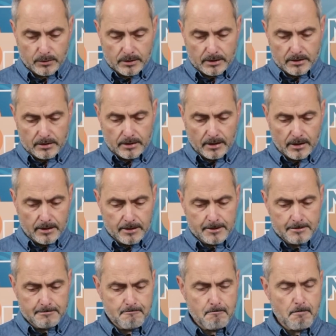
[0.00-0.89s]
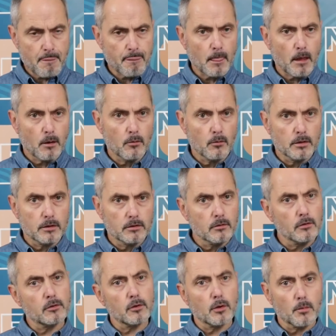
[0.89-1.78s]
DNA, we
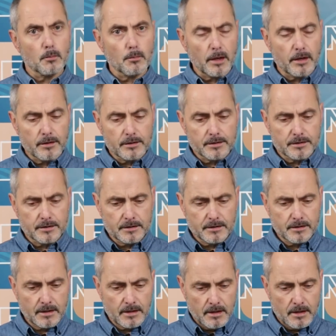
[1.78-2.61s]
do a comparison,